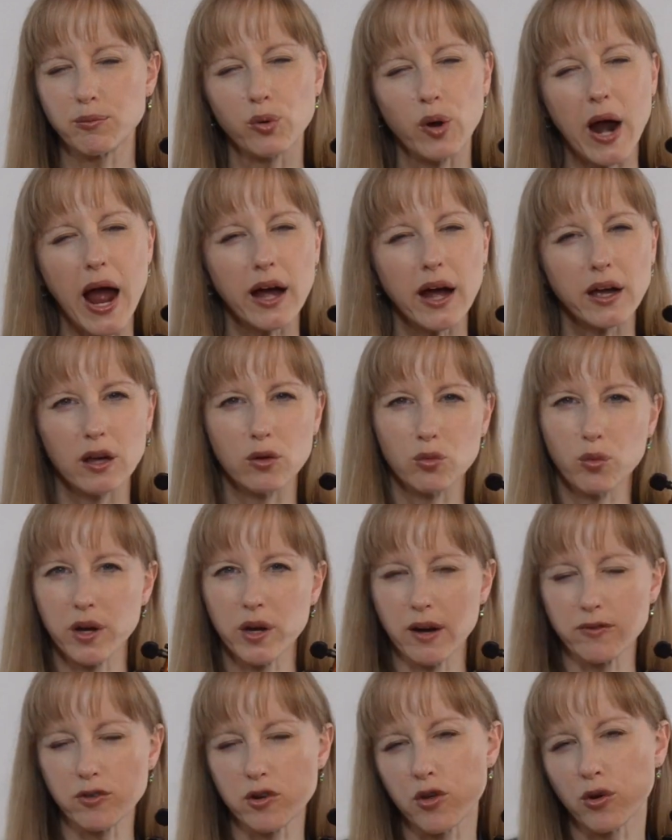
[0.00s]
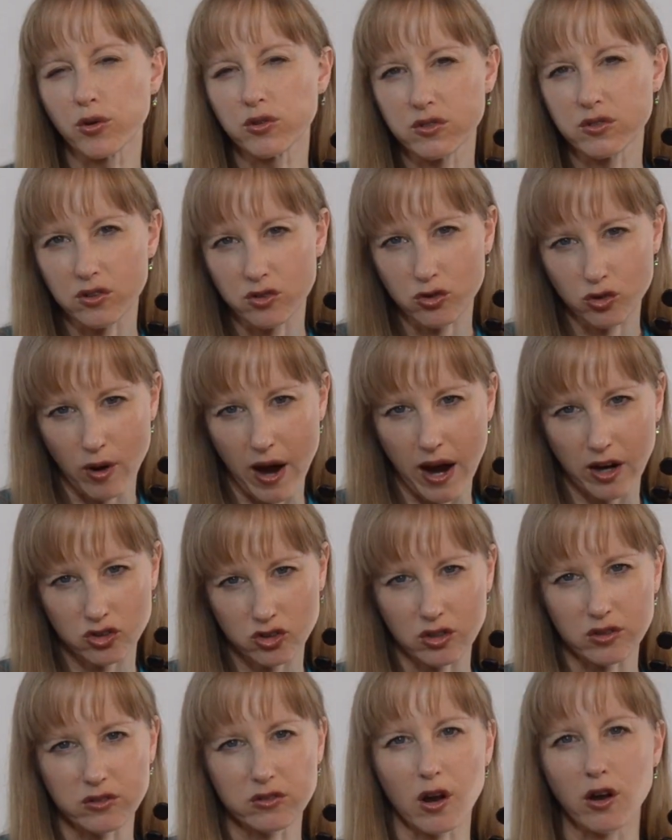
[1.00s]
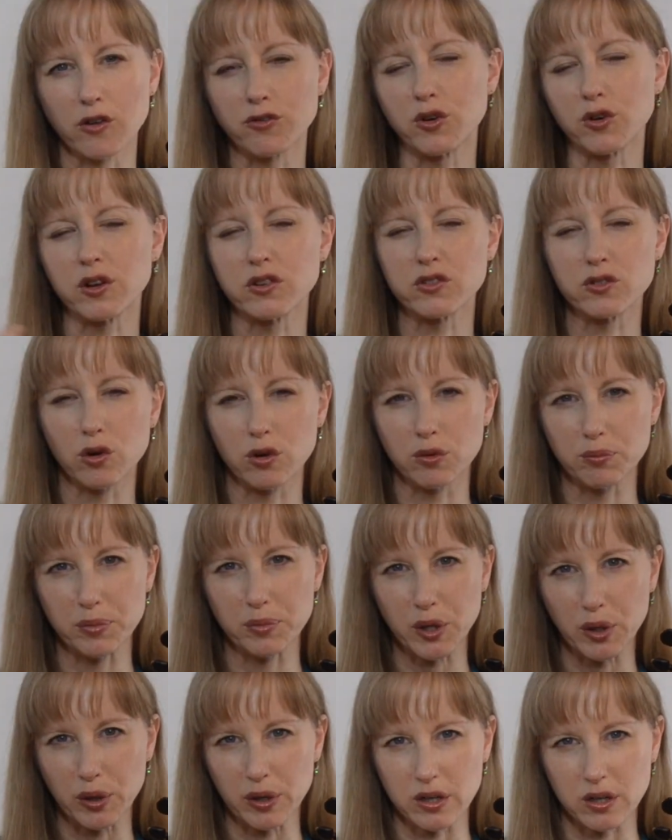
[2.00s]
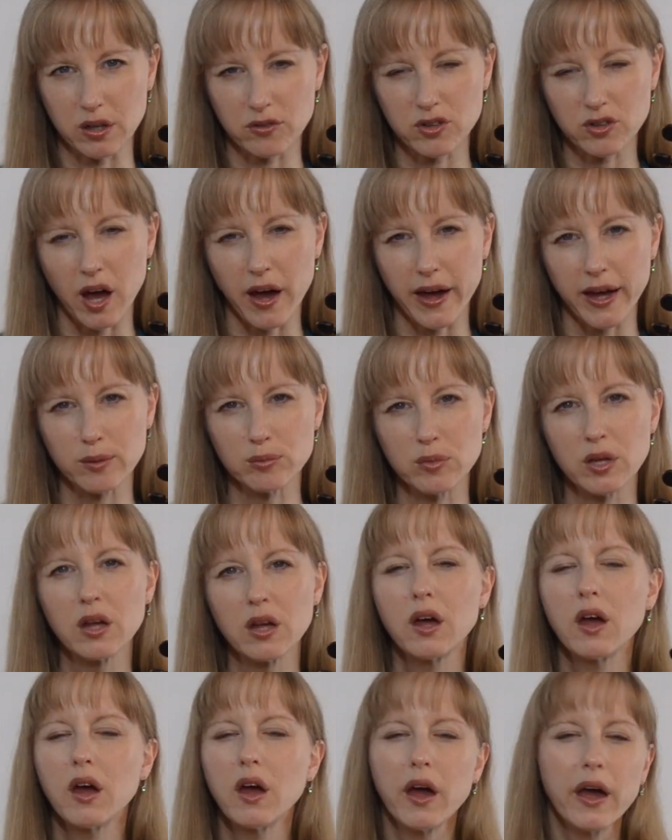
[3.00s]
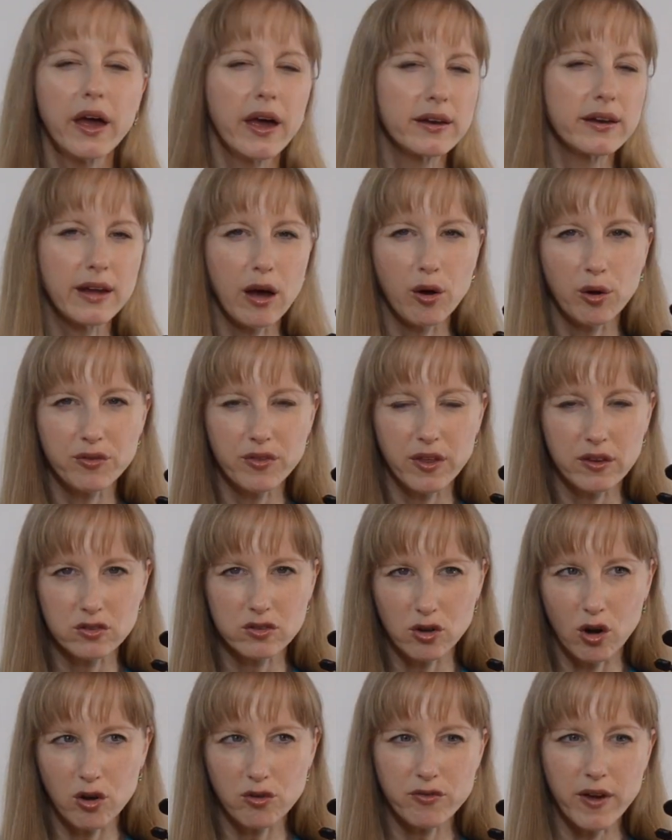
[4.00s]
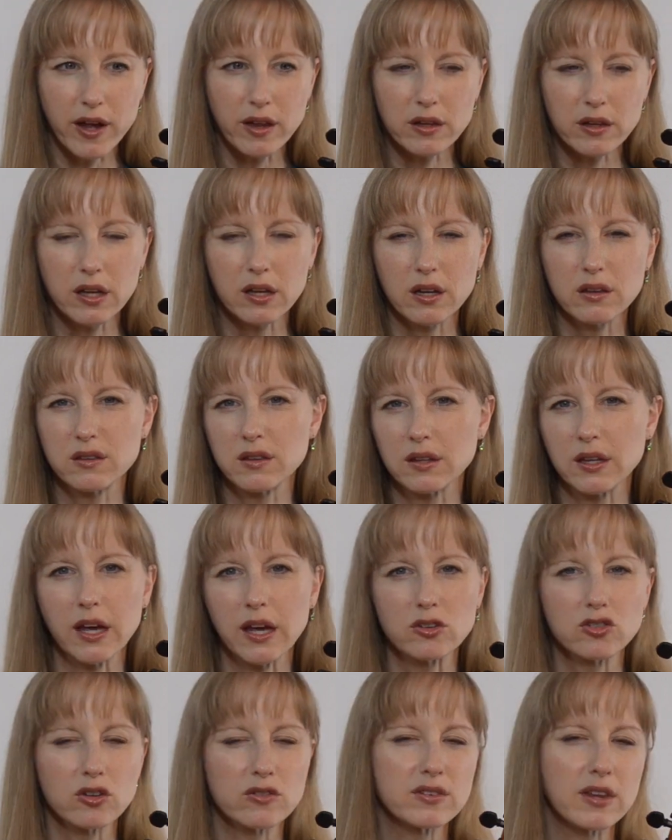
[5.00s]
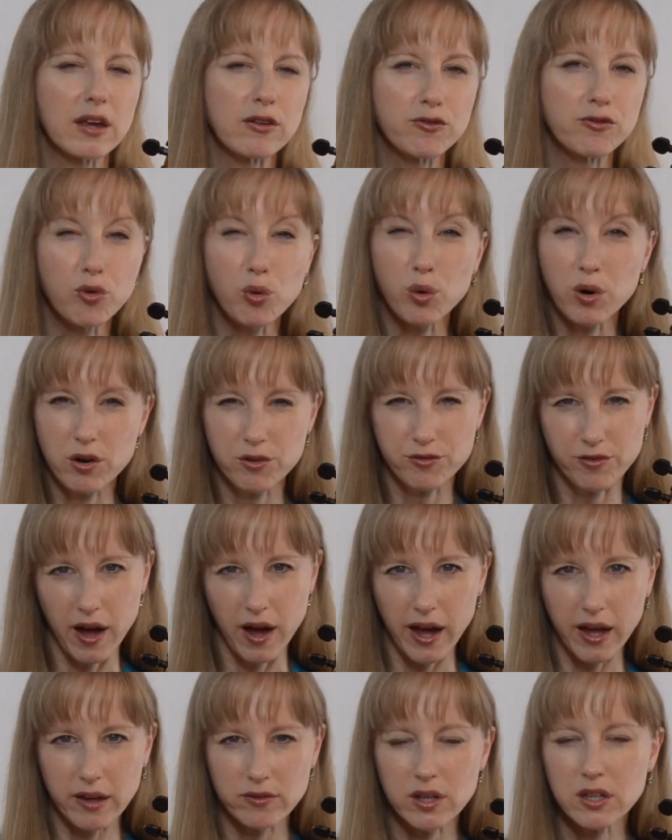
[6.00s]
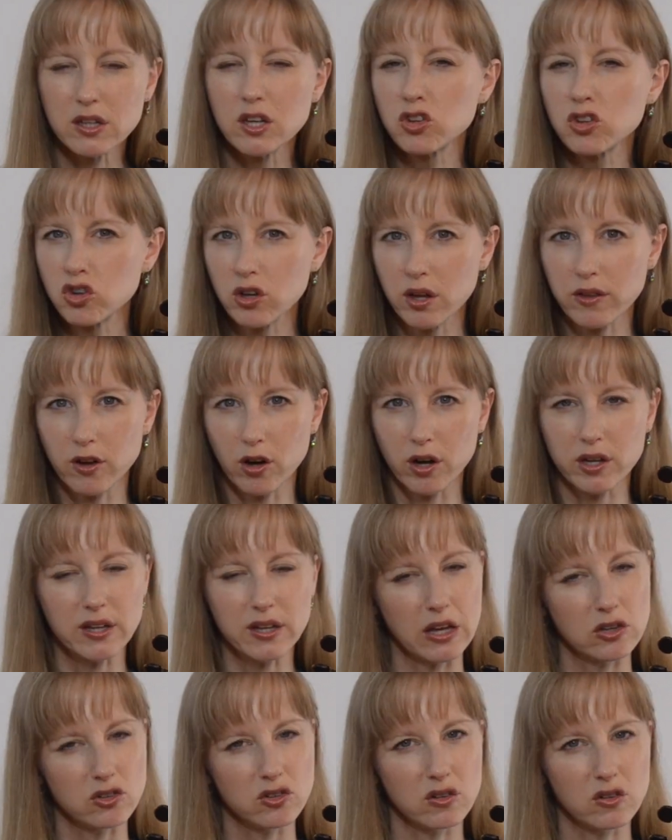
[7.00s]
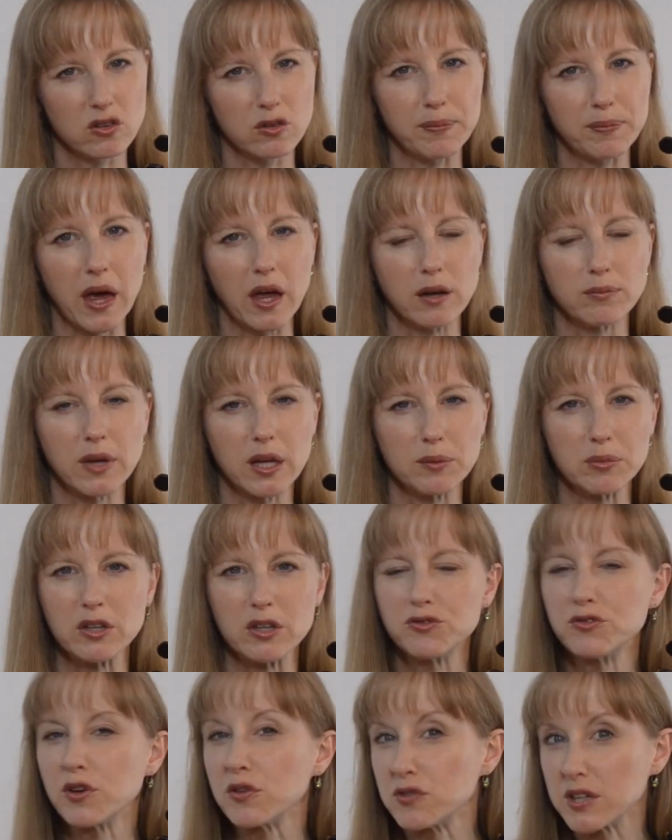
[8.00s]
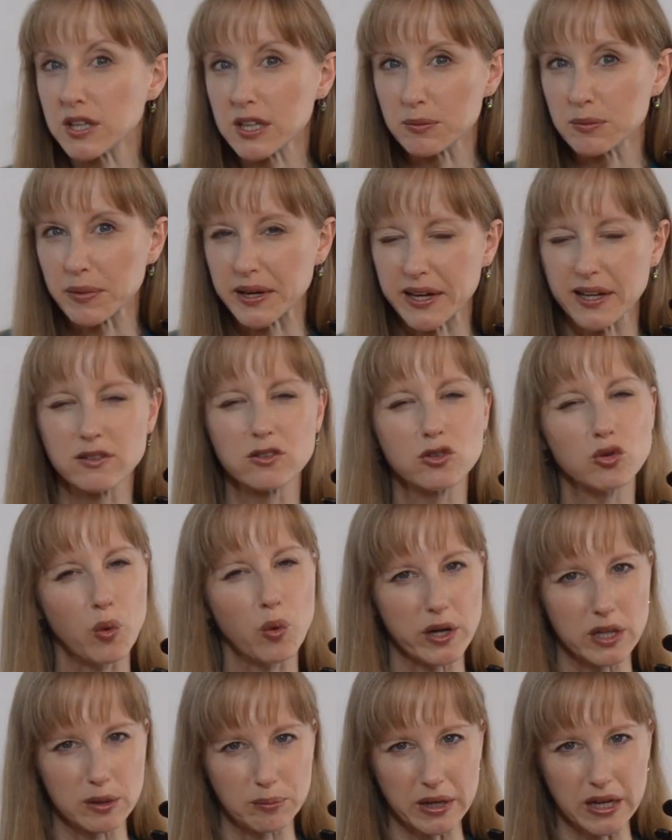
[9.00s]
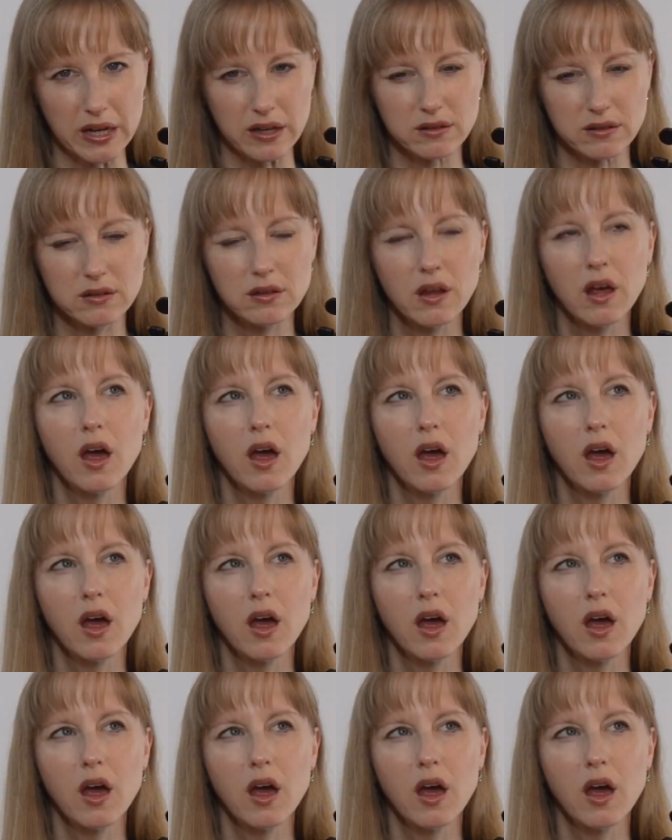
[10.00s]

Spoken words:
bracket whatever those distractions are for a certain period of time. Now, if they start violin at the age of, say, 4 or 5, initially their attention span may be 15 minutes, 20 minutes.